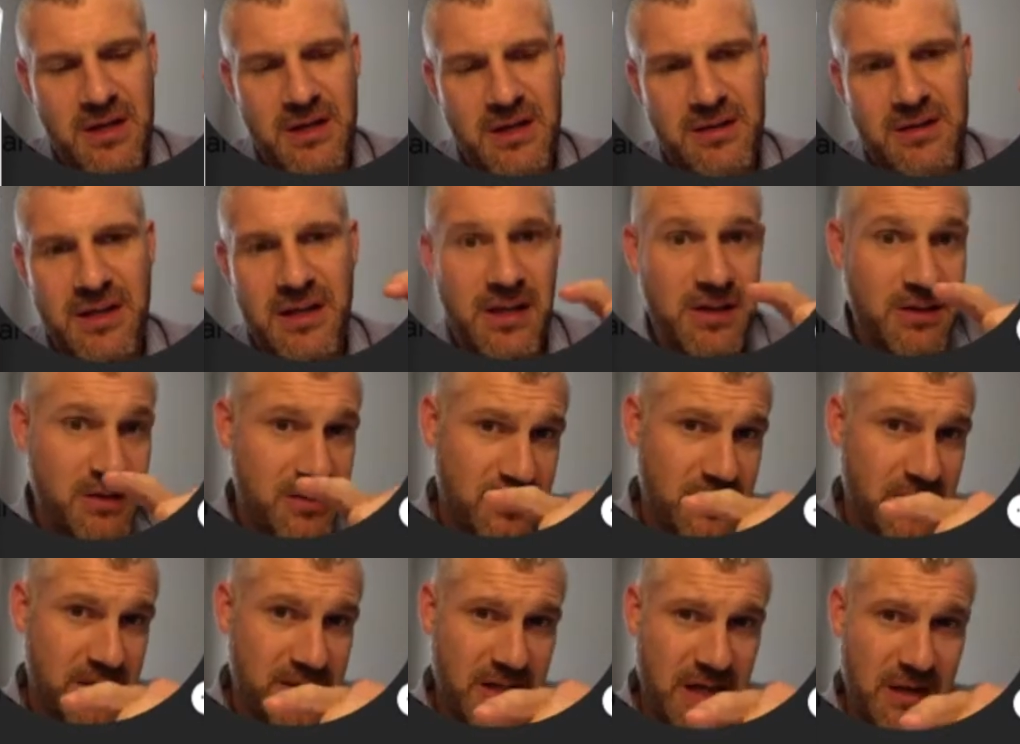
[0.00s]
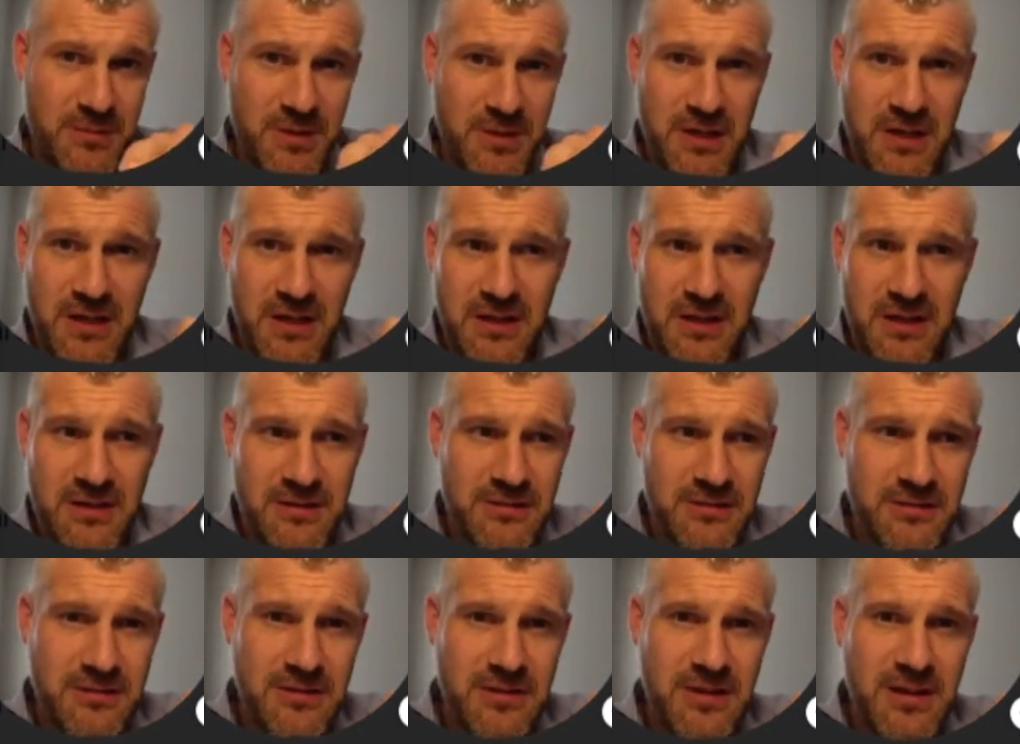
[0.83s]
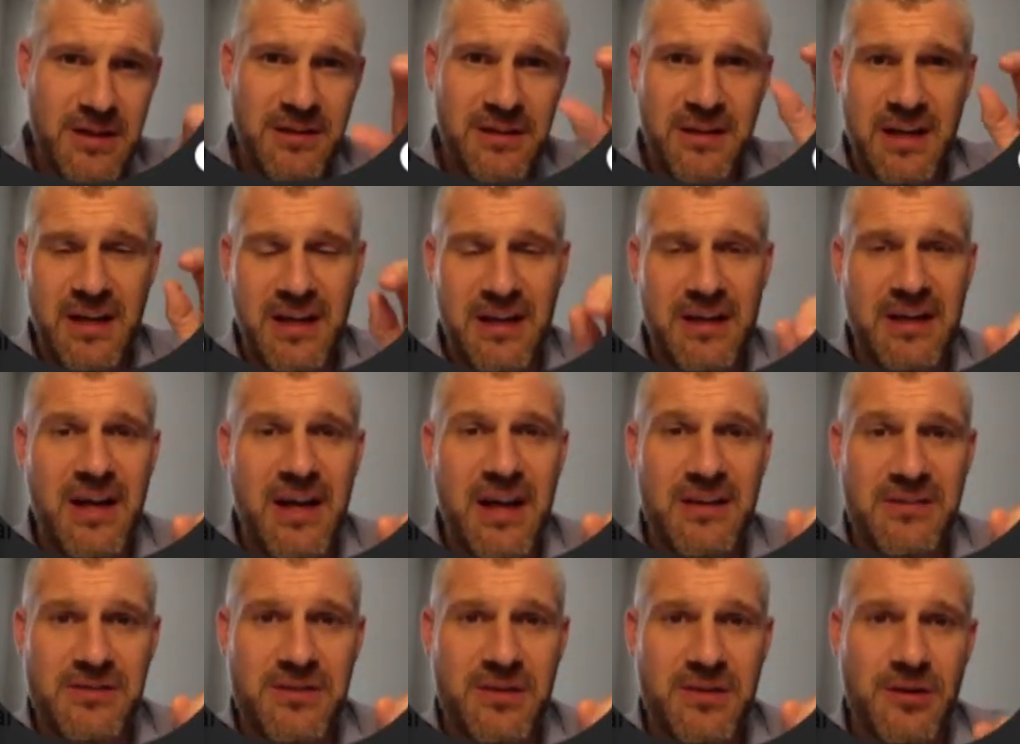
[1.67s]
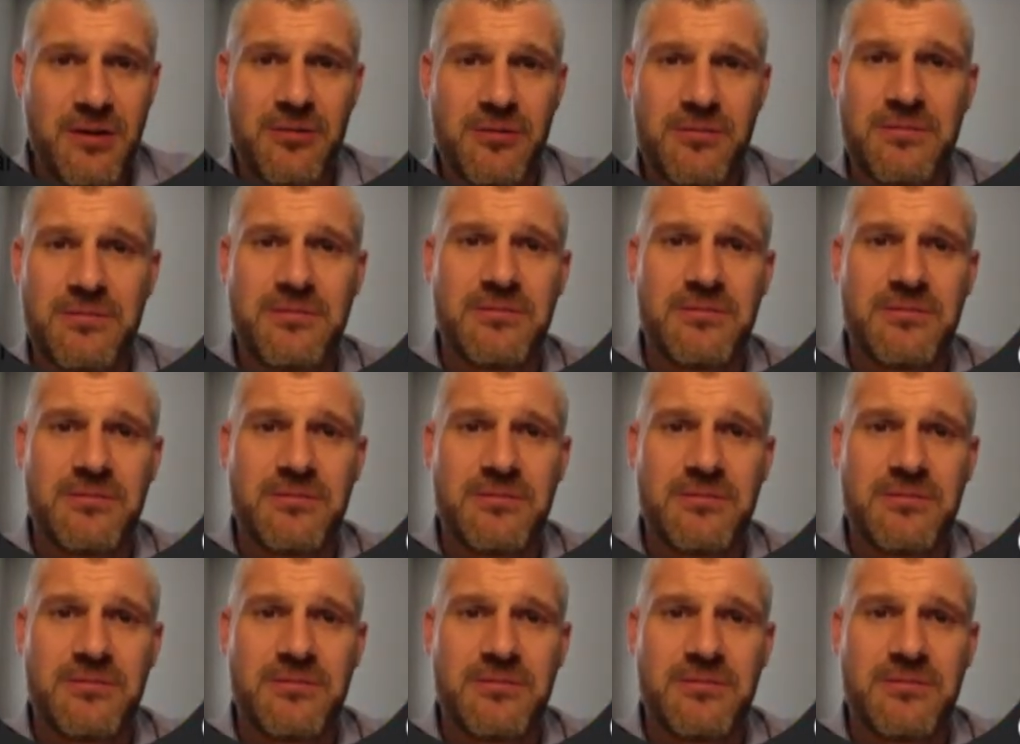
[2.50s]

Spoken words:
they typed it in, and then they hit enter.